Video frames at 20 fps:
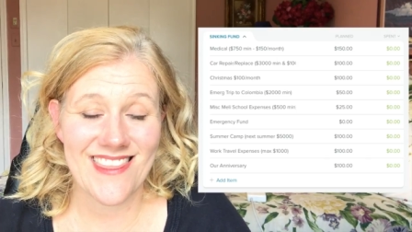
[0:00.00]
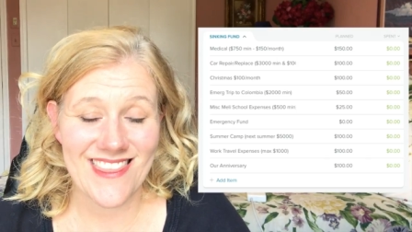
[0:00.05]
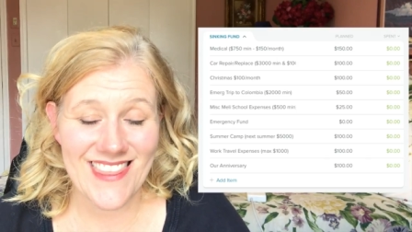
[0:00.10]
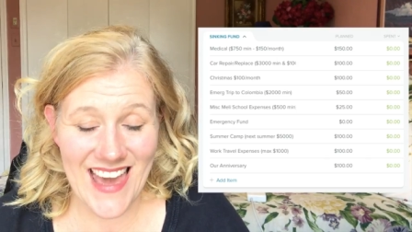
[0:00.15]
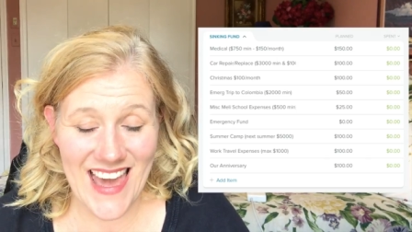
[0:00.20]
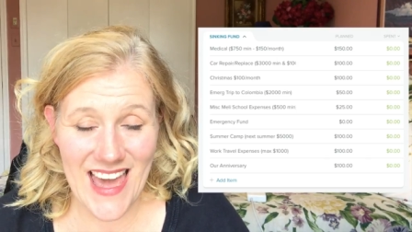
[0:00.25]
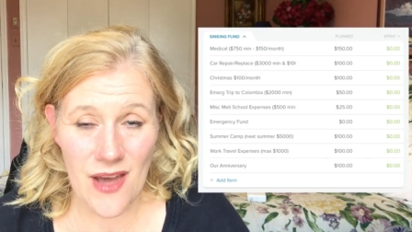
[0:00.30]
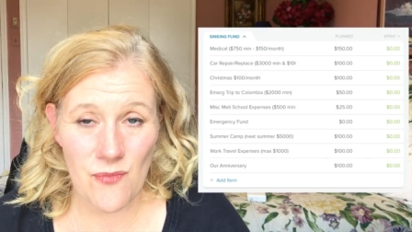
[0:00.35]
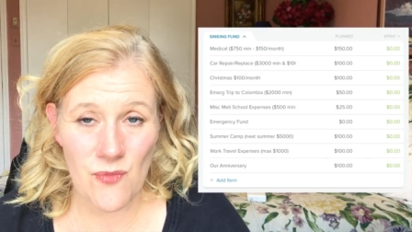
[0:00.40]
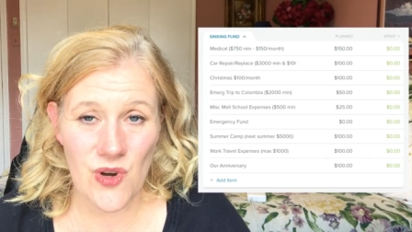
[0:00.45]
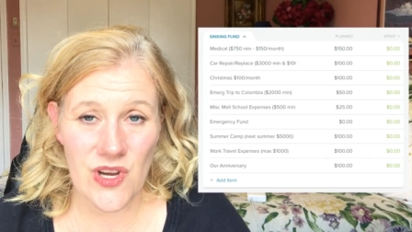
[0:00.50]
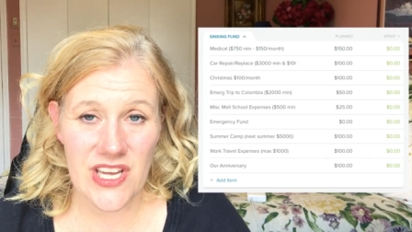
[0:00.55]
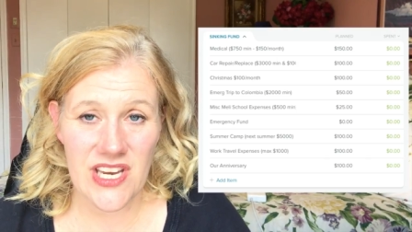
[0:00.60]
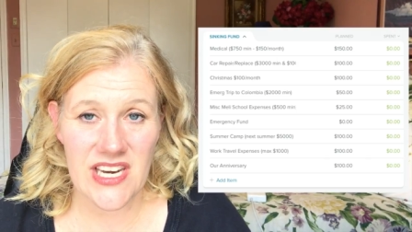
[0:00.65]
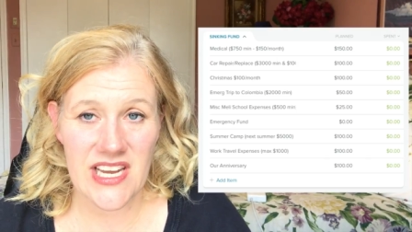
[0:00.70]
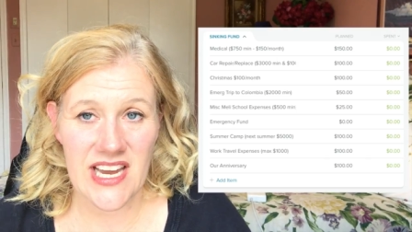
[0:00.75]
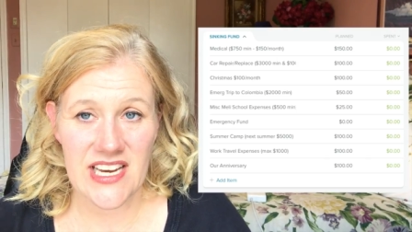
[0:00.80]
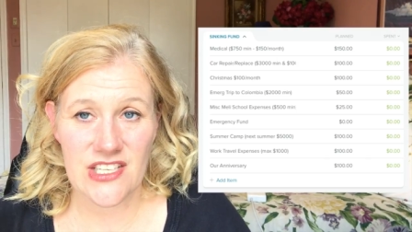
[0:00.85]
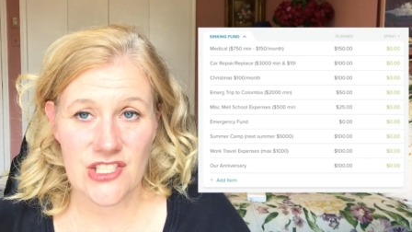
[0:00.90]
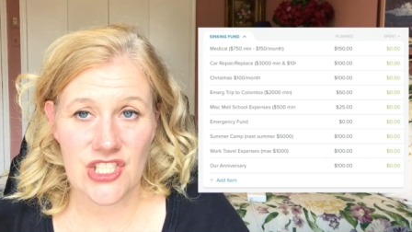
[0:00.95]
that
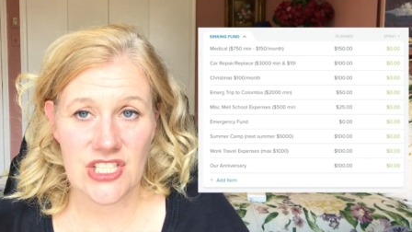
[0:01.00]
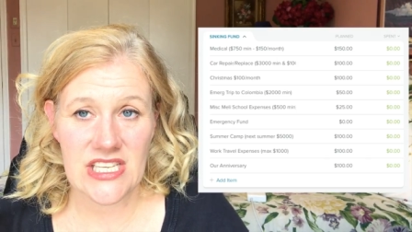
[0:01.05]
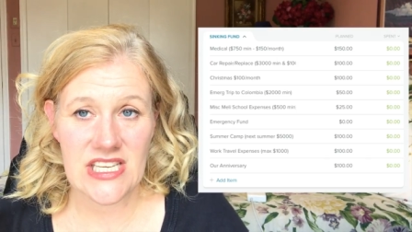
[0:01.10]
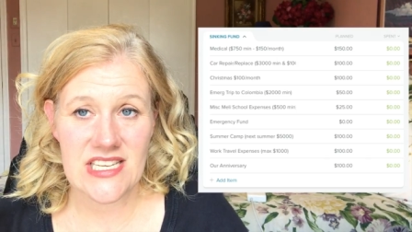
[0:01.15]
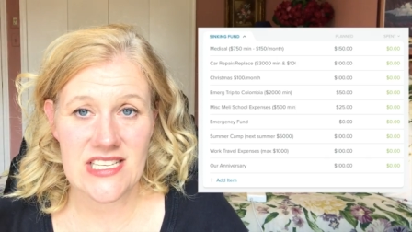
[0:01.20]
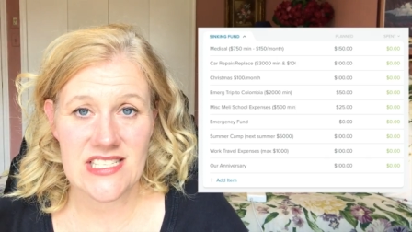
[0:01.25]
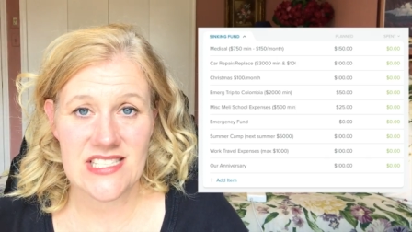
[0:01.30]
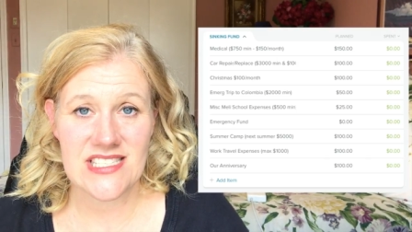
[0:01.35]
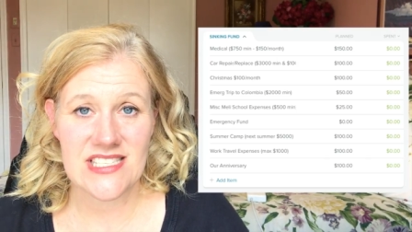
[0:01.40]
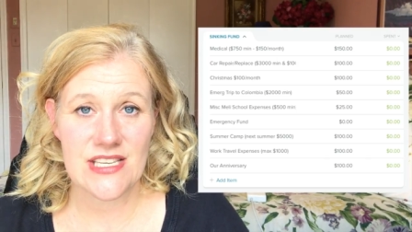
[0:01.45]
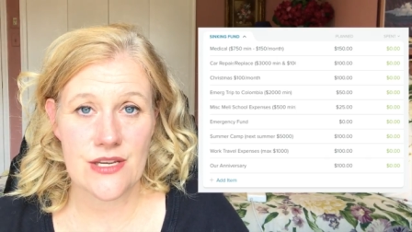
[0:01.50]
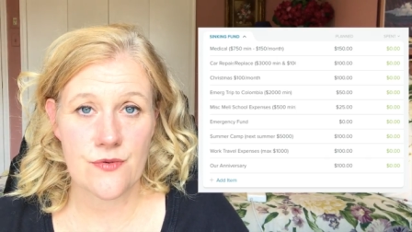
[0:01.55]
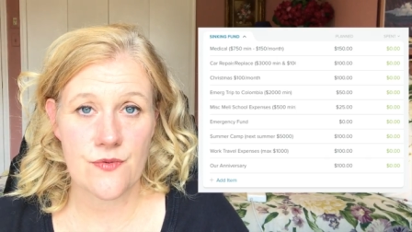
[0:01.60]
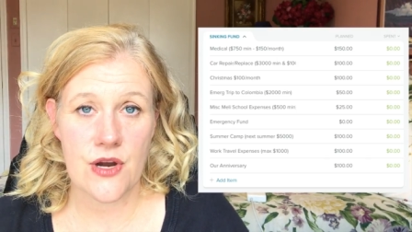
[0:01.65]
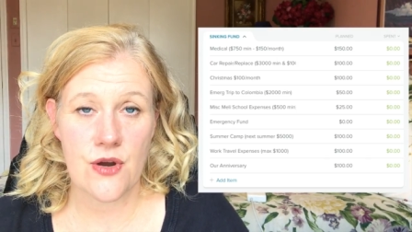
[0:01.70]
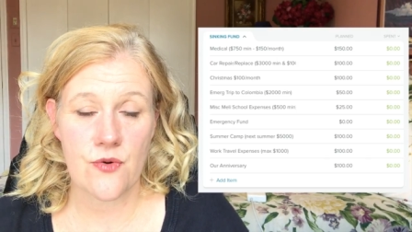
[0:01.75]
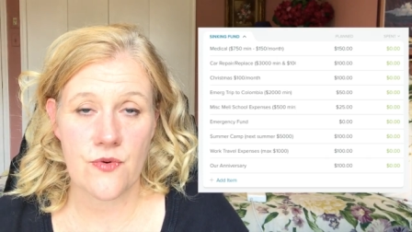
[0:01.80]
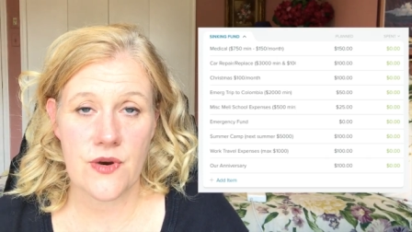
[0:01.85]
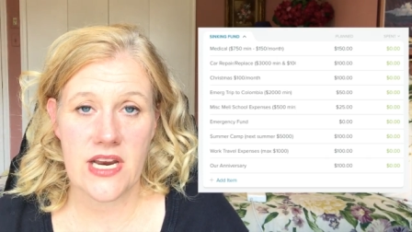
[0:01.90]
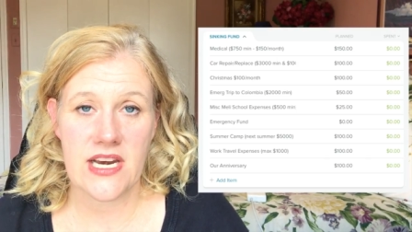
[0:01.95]
one actually is
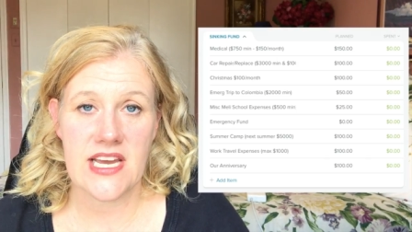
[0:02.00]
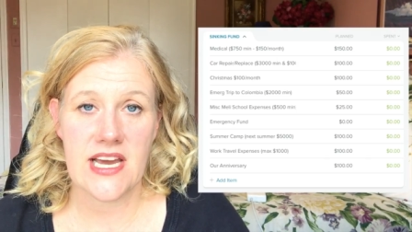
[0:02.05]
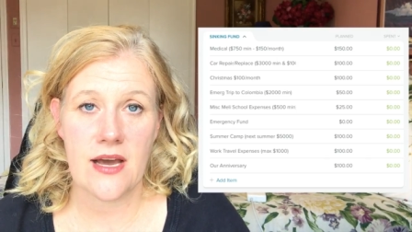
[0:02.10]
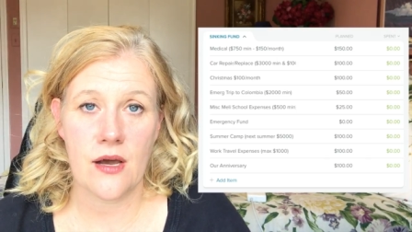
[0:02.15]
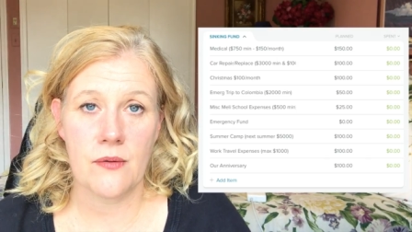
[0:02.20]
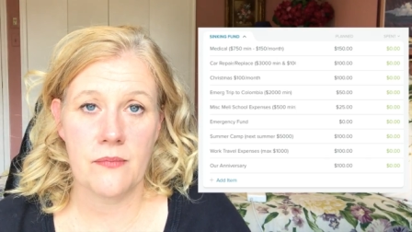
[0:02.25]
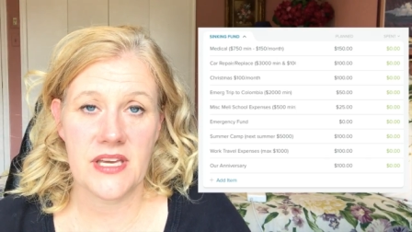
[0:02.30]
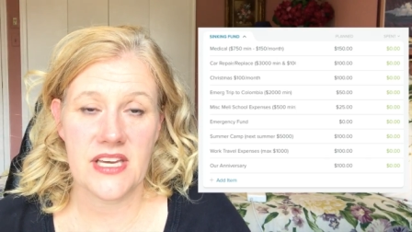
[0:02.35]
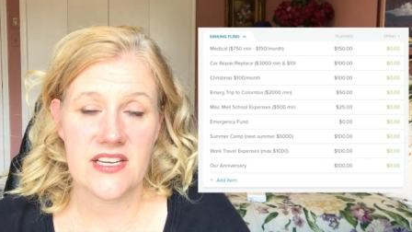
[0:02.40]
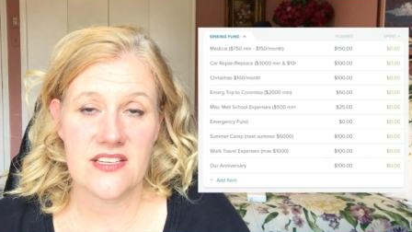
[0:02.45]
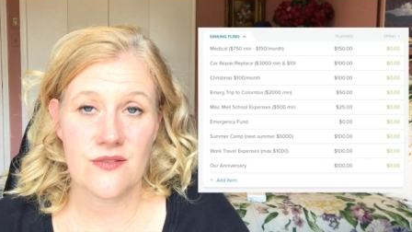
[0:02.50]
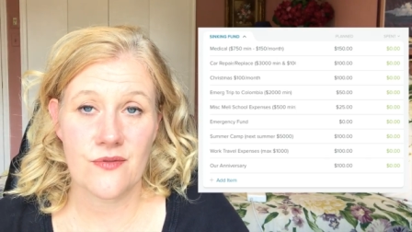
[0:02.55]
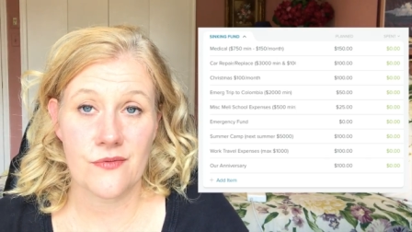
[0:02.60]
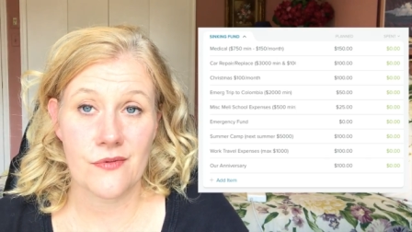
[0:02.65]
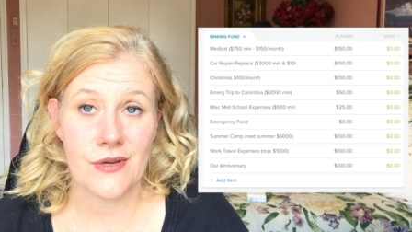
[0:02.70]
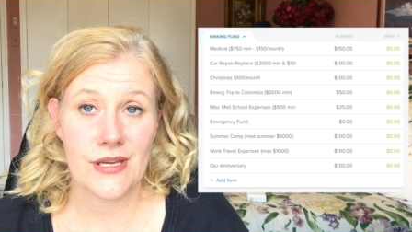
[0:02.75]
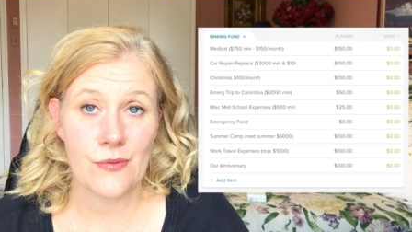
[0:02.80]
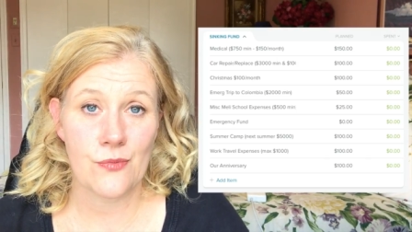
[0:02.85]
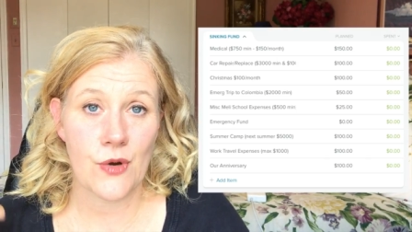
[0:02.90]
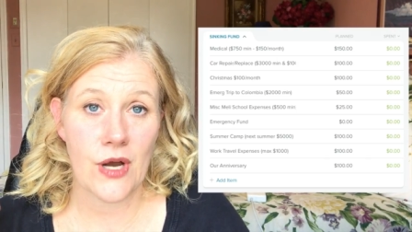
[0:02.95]
zero right now because
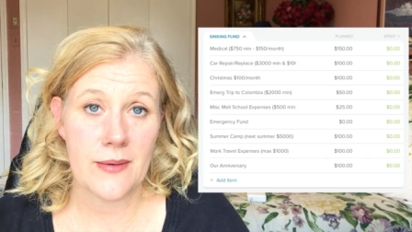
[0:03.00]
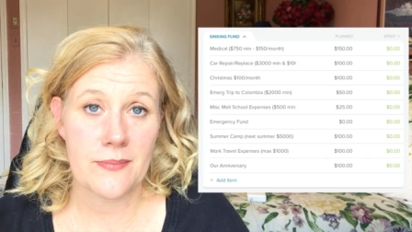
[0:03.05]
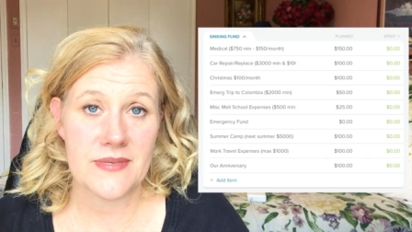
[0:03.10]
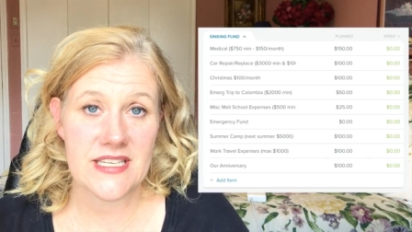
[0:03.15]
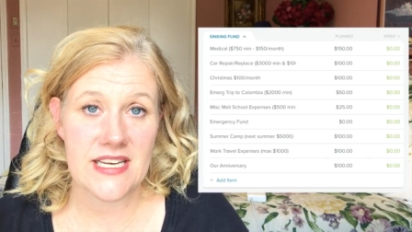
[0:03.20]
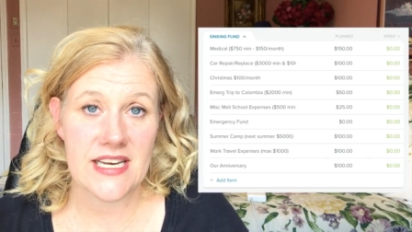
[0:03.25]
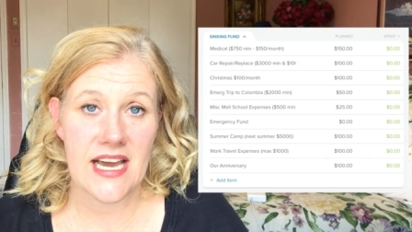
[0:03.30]
we wiped it